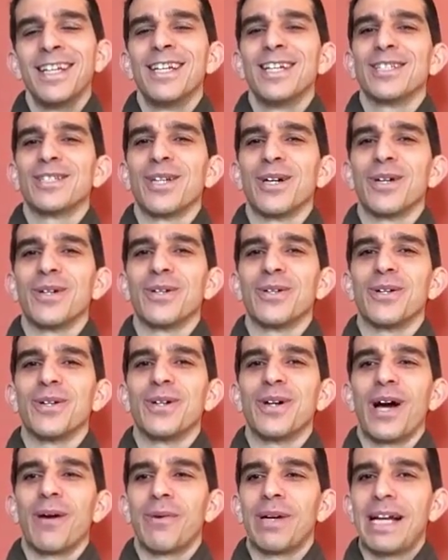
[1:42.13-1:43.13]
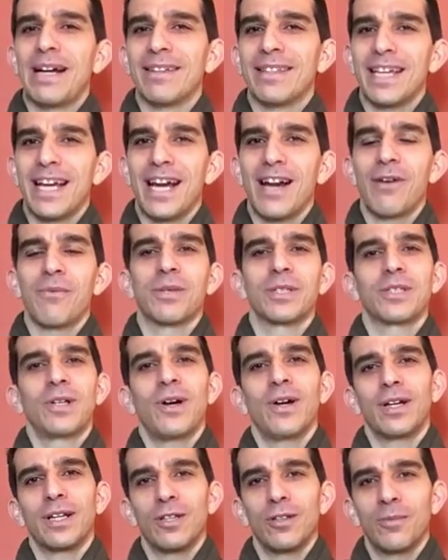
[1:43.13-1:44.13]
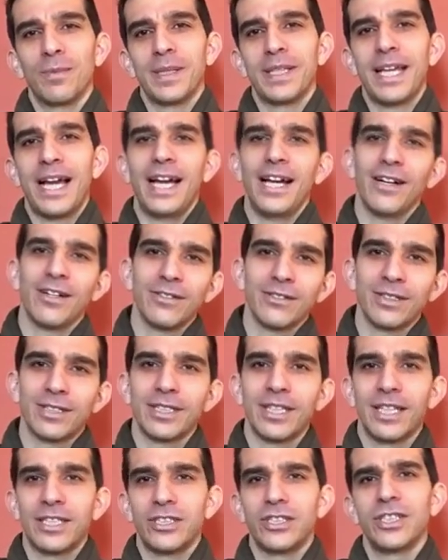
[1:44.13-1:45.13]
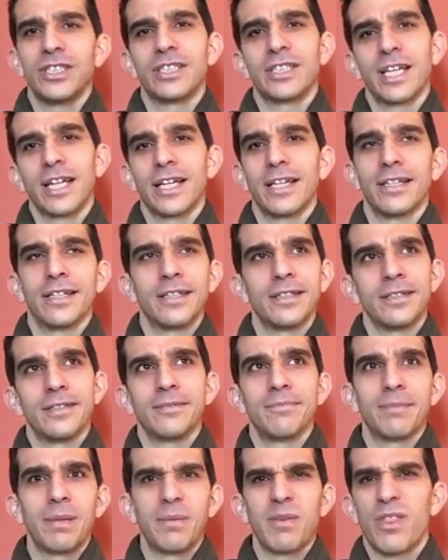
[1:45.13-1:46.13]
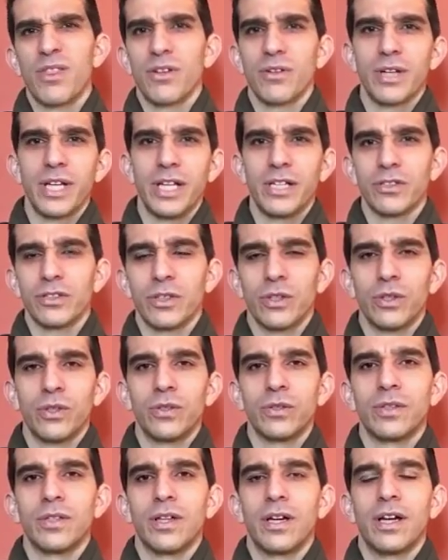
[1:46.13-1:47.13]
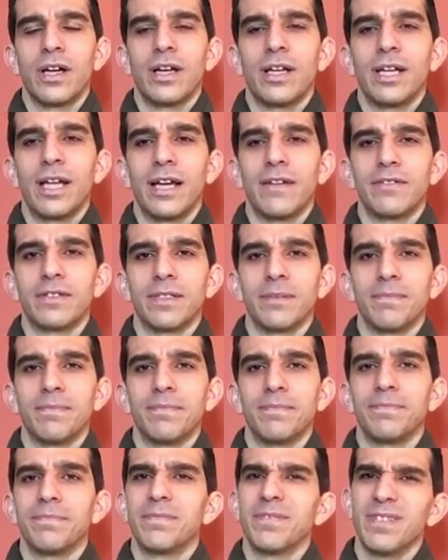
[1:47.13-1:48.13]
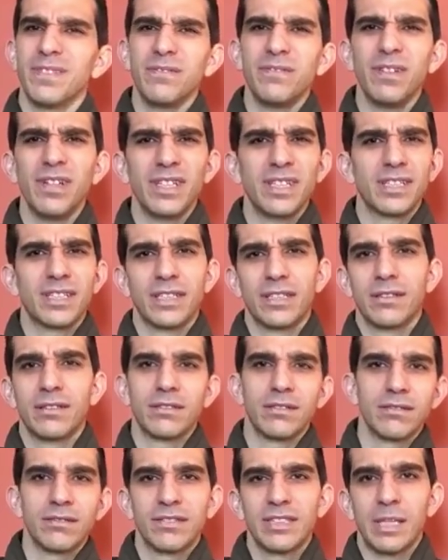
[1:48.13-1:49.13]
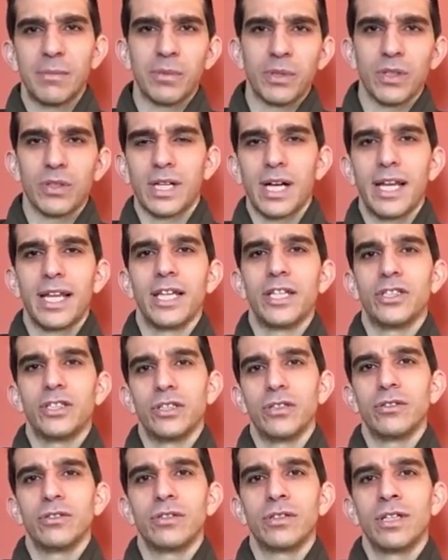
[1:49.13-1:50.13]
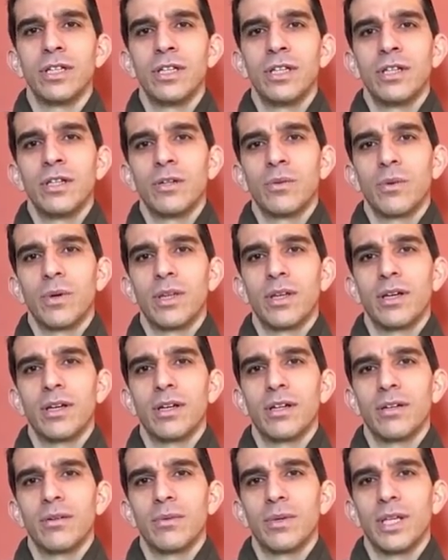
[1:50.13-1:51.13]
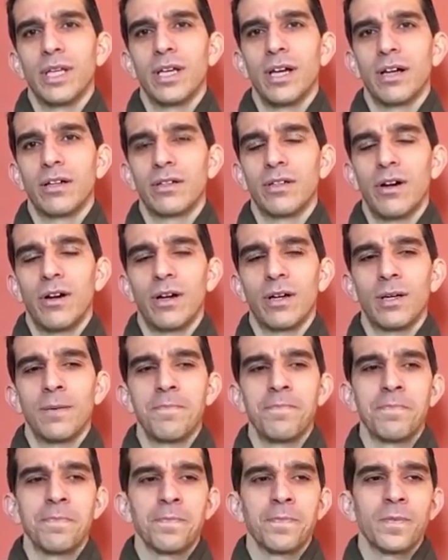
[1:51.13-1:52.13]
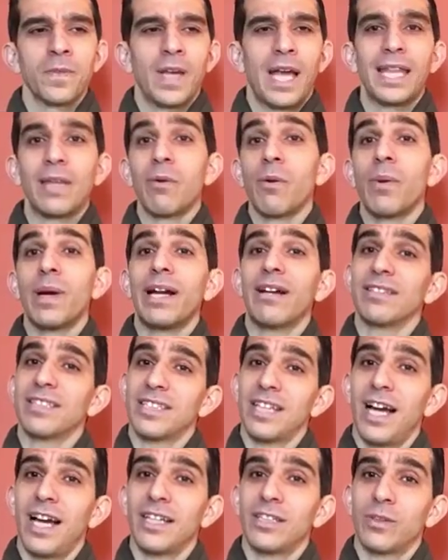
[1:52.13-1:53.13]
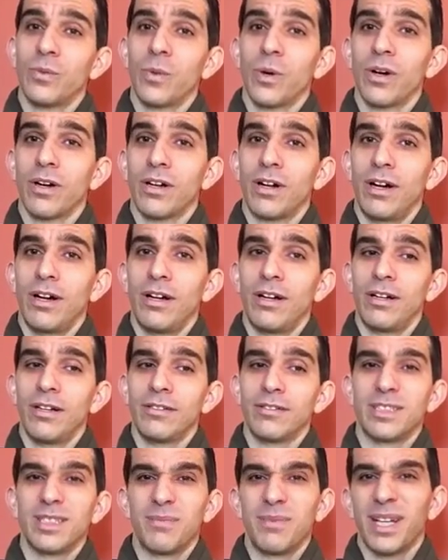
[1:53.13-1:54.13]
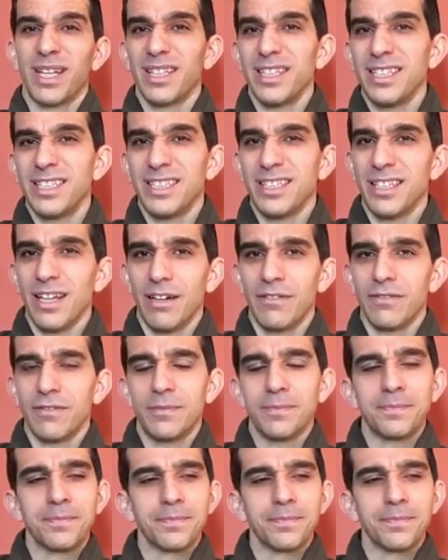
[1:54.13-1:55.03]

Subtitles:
So I went out there and we're talking a little bit in the house, and she's like maybe 30 years old and has some very typical kind of issues with a young dog. And then we went outside to work on some like leash stuff.